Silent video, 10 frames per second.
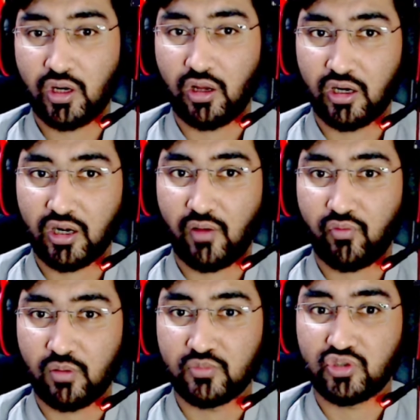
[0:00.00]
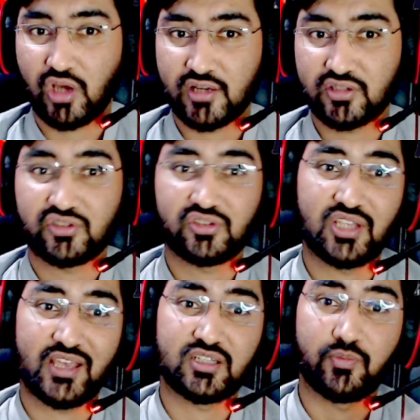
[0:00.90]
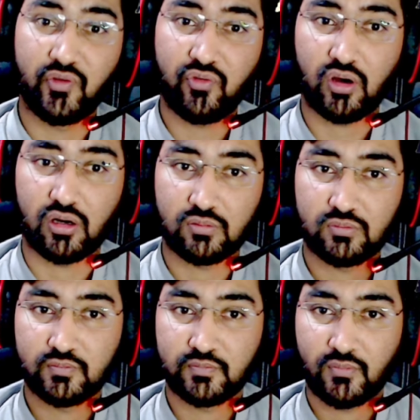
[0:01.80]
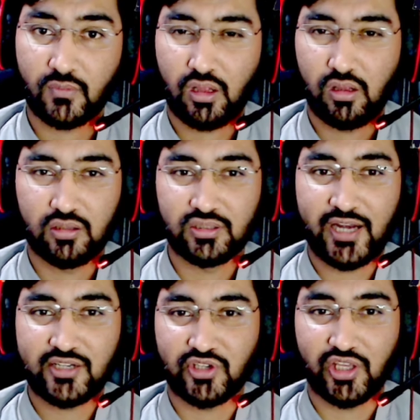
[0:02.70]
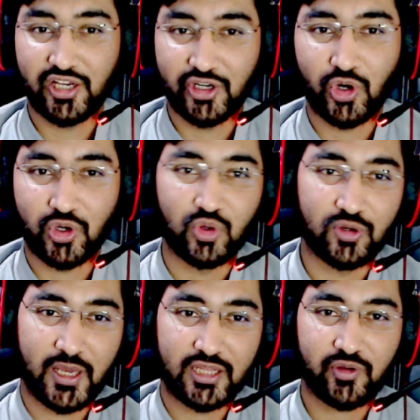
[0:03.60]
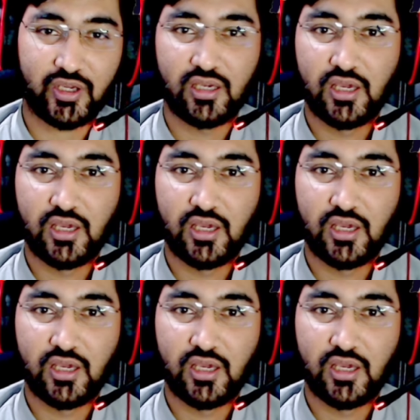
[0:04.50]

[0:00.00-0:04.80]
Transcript: ultra form charge tests before. That's really not good, by the way.